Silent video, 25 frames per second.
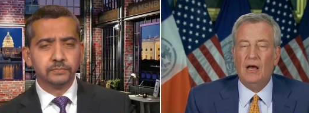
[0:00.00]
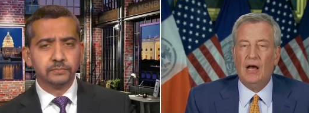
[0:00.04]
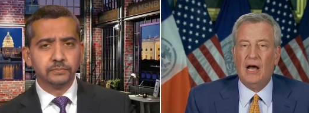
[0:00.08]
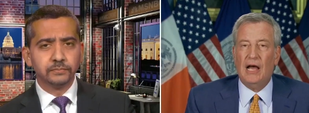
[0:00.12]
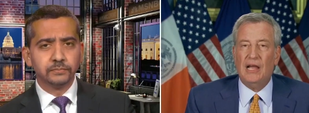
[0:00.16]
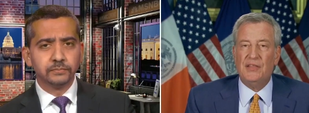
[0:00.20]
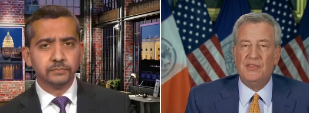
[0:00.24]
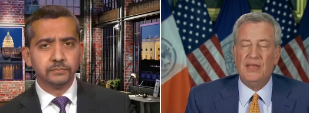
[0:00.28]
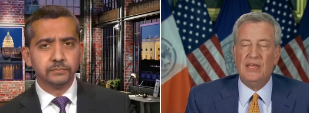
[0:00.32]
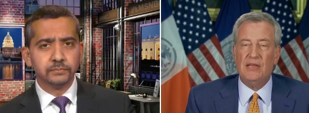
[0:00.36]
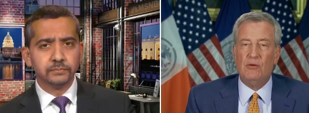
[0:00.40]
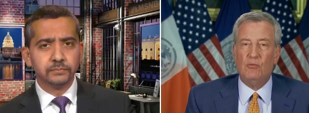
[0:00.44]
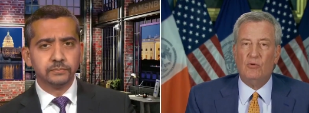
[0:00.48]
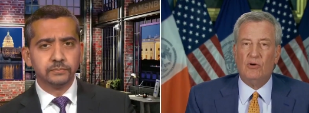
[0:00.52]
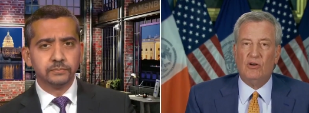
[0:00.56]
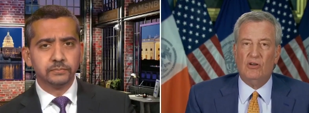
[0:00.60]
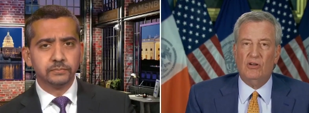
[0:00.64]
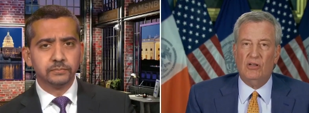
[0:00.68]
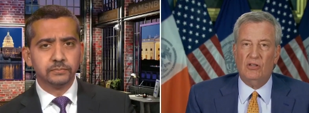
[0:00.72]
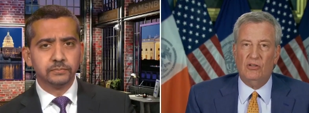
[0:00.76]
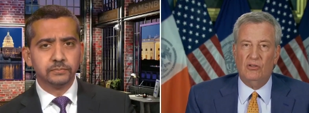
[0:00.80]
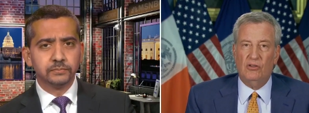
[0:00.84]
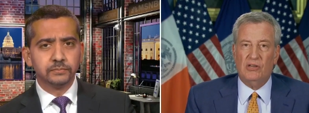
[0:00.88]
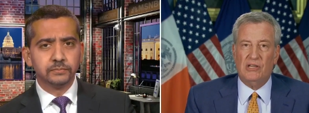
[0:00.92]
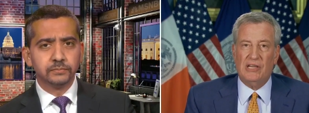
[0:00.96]
Speaker 1: I think we're
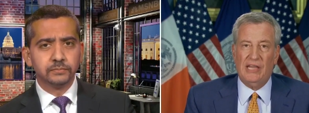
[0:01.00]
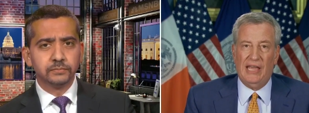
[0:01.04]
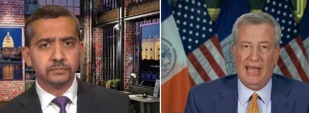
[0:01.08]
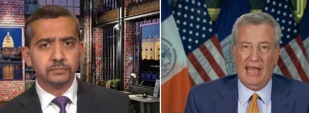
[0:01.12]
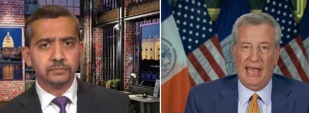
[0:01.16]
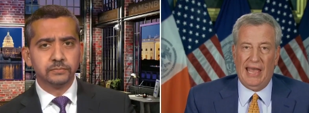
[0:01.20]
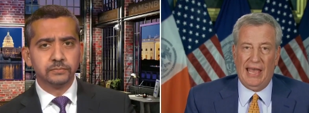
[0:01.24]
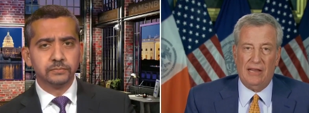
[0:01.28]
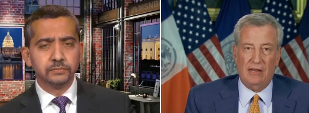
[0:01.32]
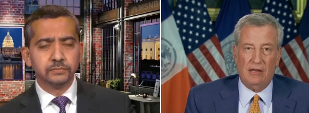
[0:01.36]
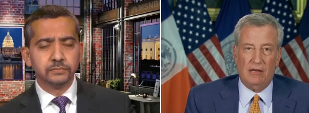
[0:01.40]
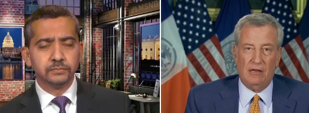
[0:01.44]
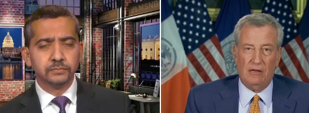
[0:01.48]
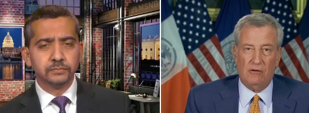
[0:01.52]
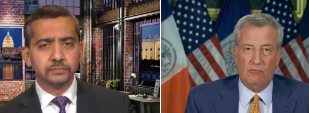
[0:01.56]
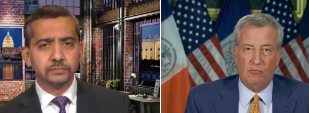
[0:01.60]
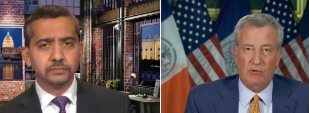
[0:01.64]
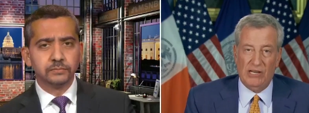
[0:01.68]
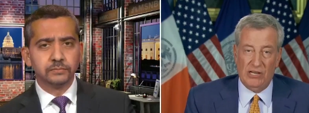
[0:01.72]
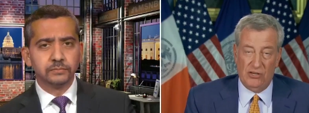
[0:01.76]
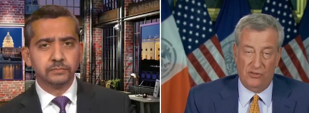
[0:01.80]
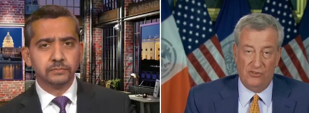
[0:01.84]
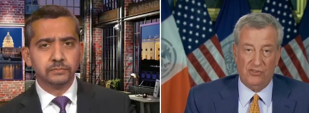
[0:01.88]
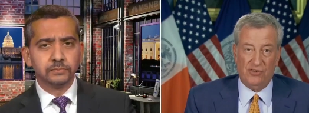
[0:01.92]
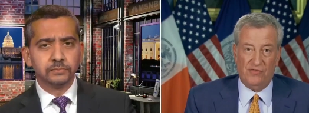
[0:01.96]
going to look at a
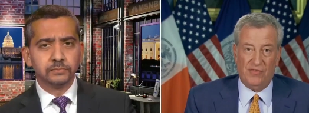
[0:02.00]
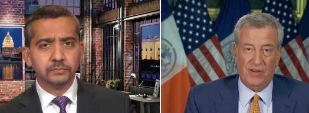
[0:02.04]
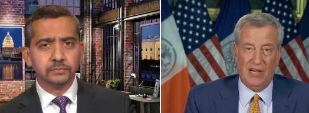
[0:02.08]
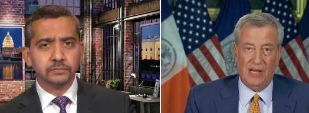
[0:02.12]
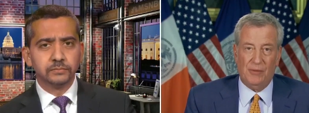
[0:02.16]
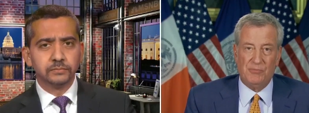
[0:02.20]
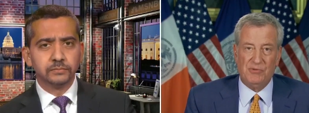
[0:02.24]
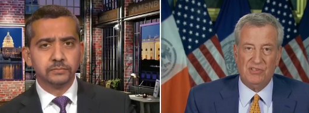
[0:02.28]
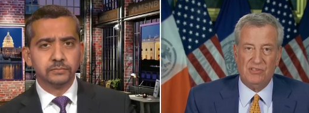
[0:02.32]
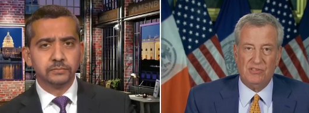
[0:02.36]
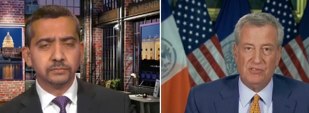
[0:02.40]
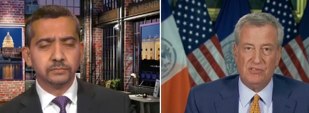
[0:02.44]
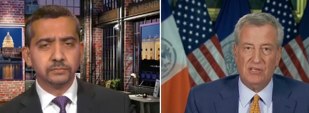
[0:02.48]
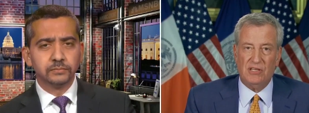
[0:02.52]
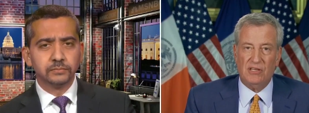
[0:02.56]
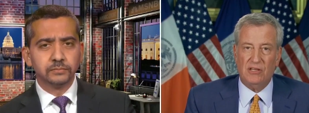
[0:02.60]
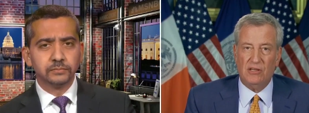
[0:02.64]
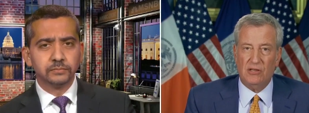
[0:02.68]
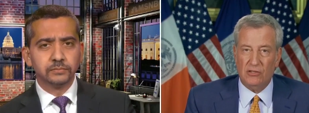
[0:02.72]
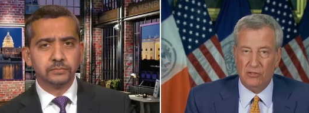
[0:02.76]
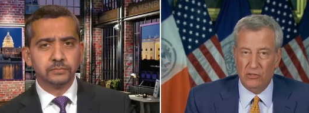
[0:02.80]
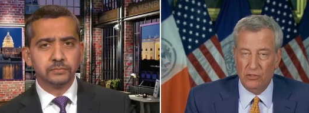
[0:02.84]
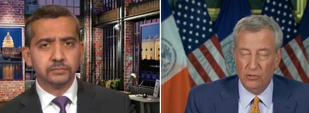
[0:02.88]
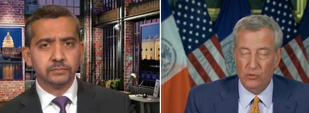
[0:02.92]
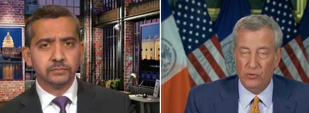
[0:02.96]
range of options,
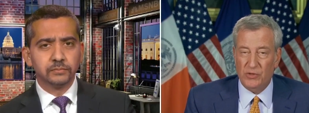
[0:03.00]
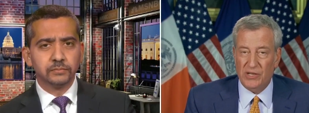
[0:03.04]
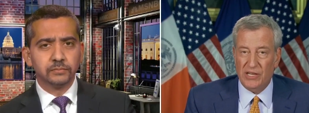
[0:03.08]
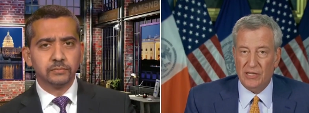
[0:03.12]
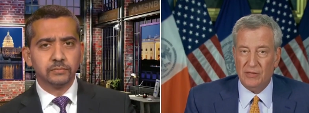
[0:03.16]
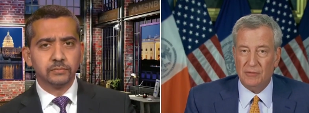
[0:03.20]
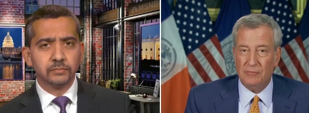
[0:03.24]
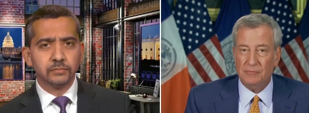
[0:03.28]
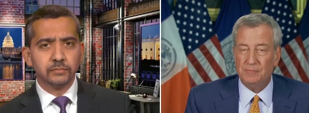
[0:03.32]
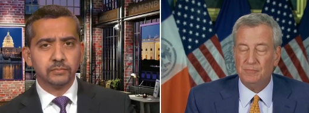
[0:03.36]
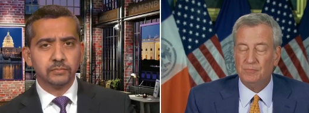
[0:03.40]
including